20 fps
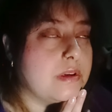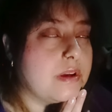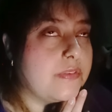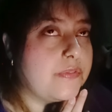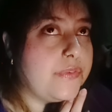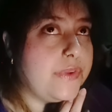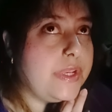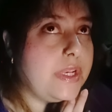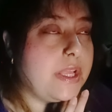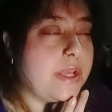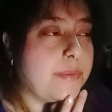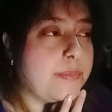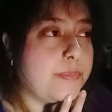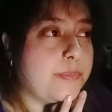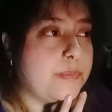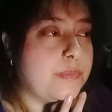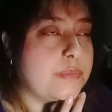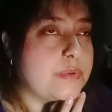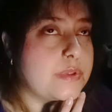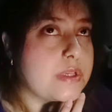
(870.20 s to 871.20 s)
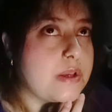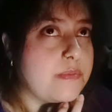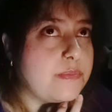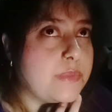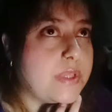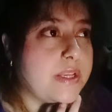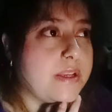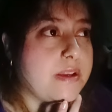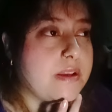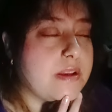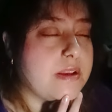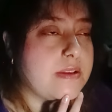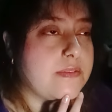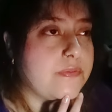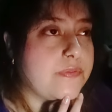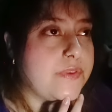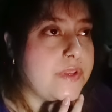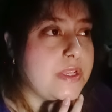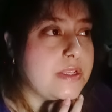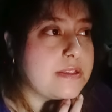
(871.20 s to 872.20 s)
Feel like something
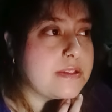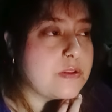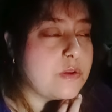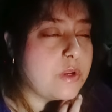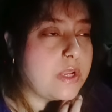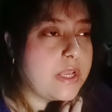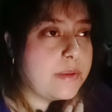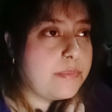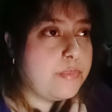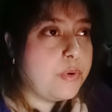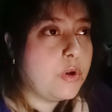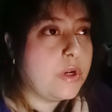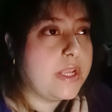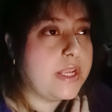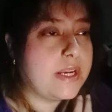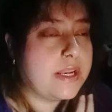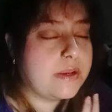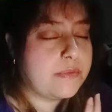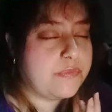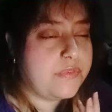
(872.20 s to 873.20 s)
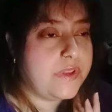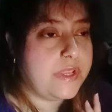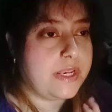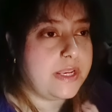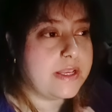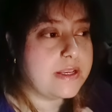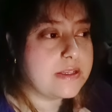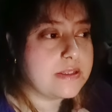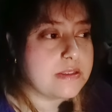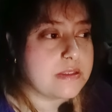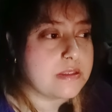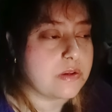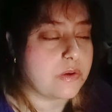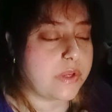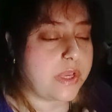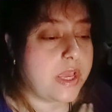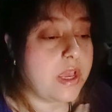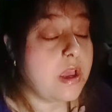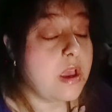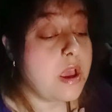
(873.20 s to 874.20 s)
feels though, like pulling, like feelings,
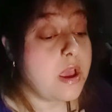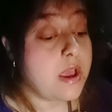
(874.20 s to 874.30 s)
okay?